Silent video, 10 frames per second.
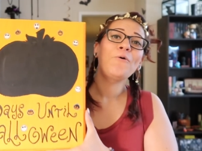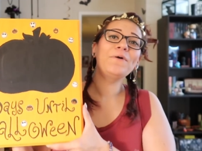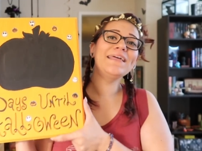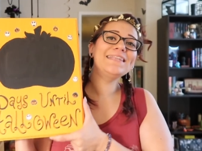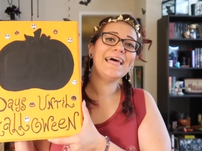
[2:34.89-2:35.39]

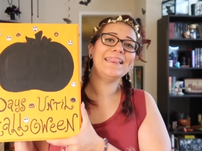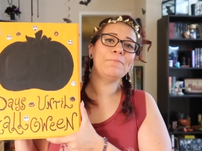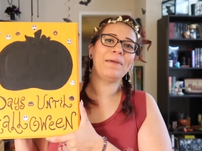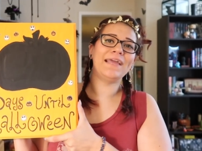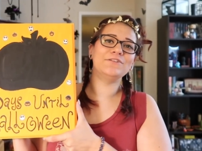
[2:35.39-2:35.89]
We let
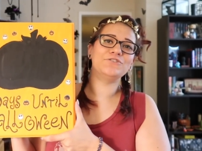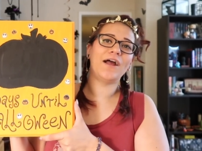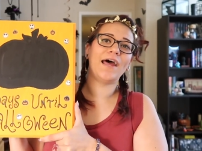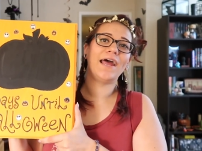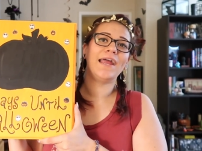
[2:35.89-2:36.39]
the paint
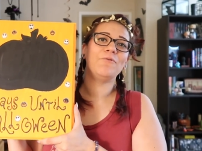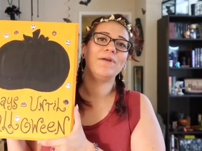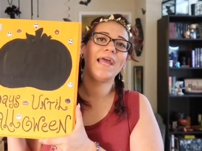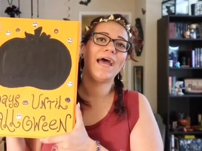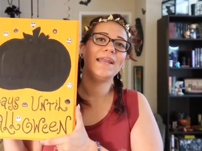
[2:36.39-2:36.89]
dry.
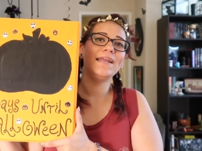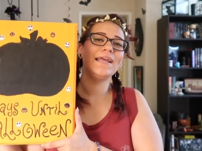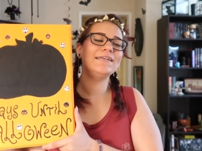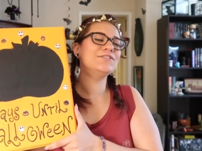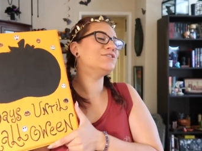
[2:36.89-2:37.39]
We added a